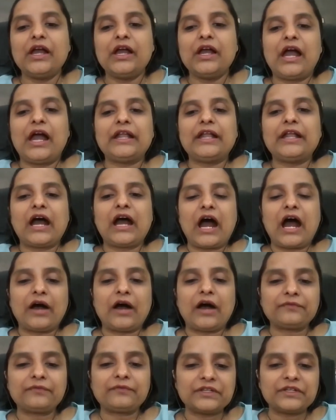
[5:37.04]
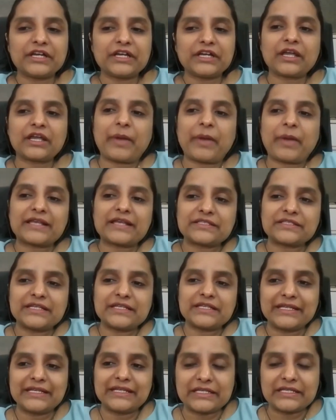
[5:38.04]
Okay. And after the
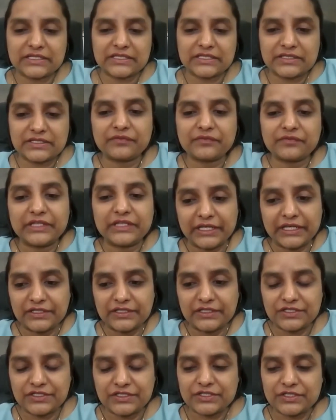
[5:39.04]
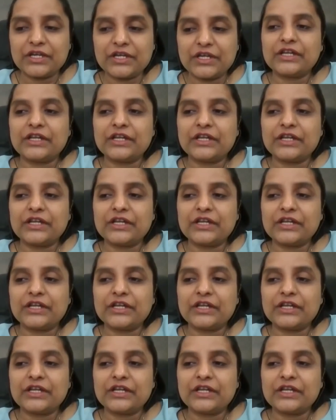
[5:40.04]
capacity reaches the village,